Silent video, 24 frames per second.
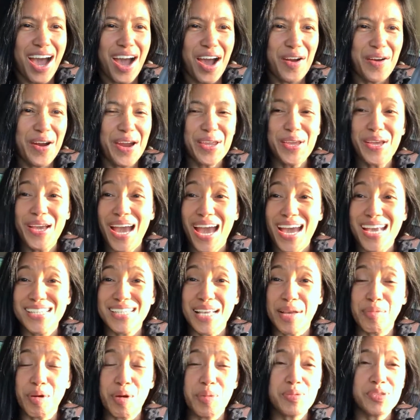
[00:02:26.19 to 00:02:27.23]
All right, you guys,
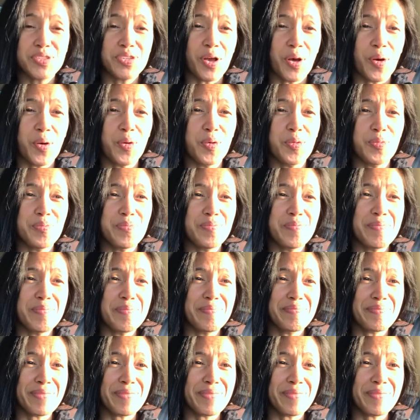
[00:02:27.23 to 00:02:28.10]
I'm almost home.